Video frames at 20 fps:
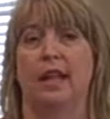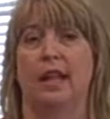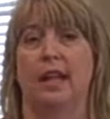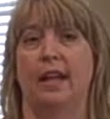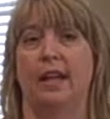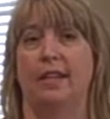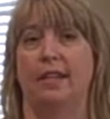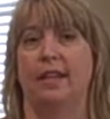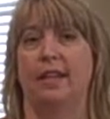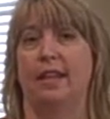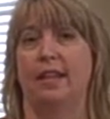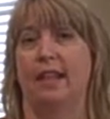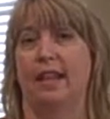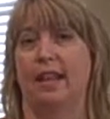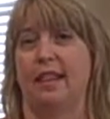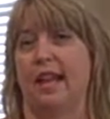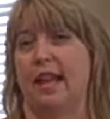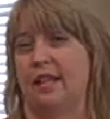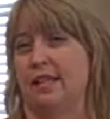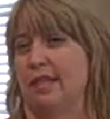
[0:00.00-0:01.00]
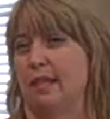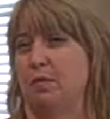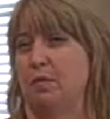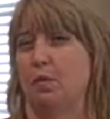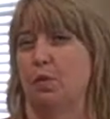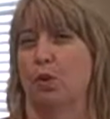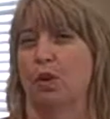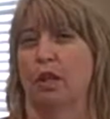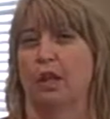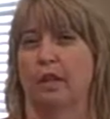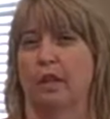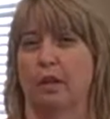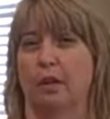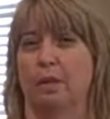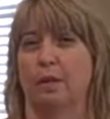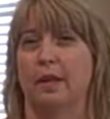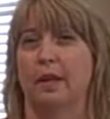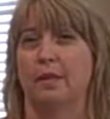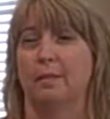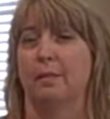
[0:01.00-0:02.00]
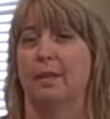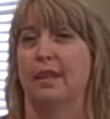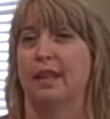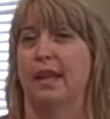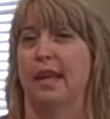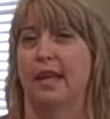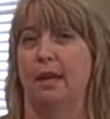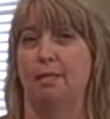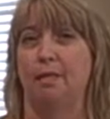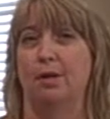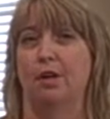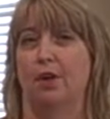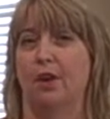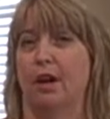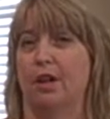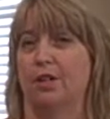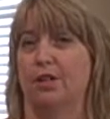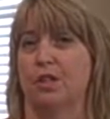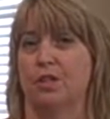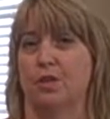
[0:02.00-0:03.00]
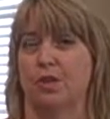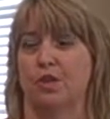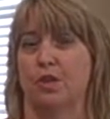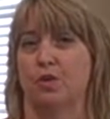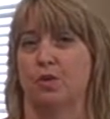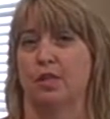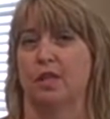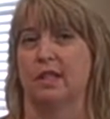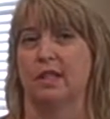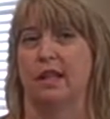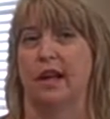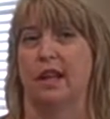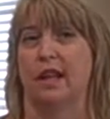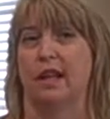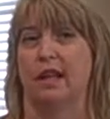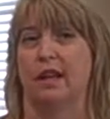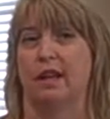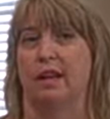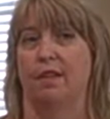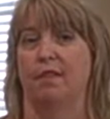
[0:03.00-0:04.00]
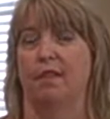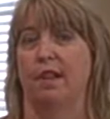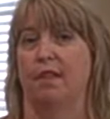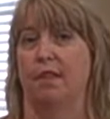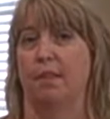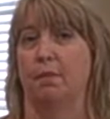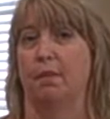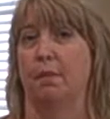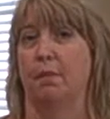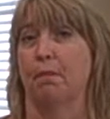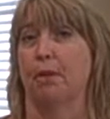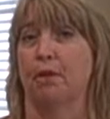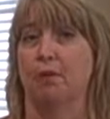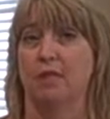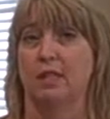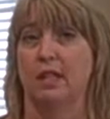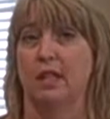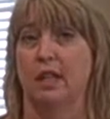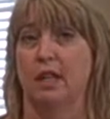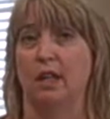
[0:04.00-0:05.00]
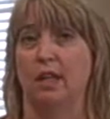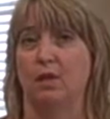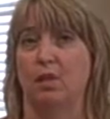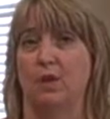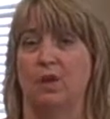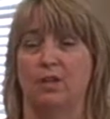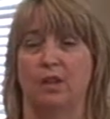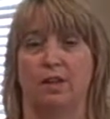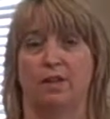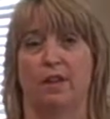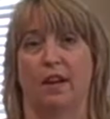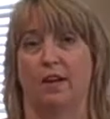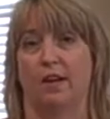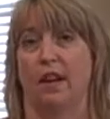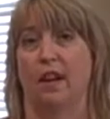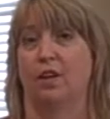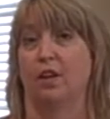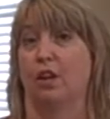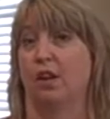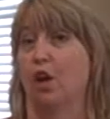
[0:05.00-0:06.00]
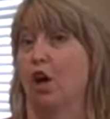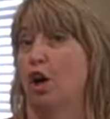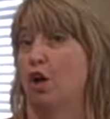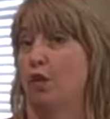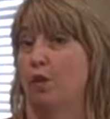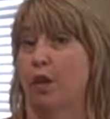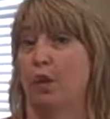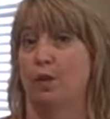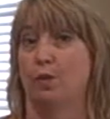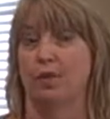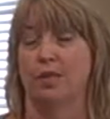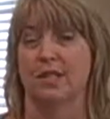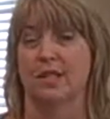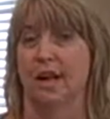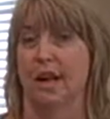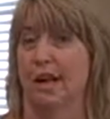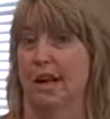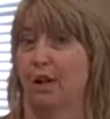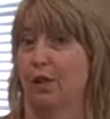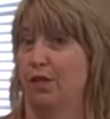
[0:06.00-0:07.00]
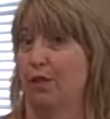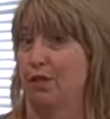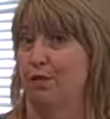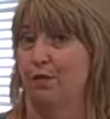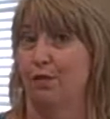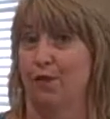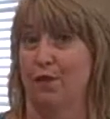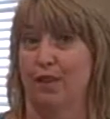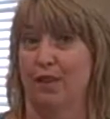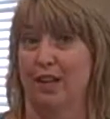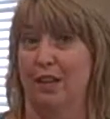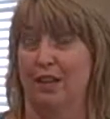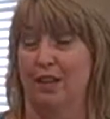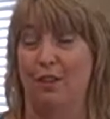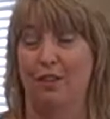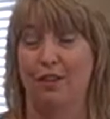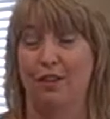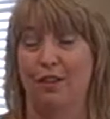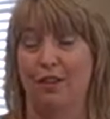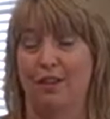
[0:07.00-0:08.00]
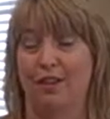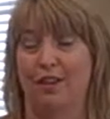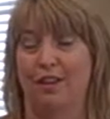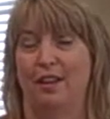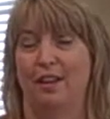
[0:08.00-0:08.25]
And that seemed to work a little bit, but he put her on such a strict diet of nothing but protein, which I found out in the long run was not healthy for her either,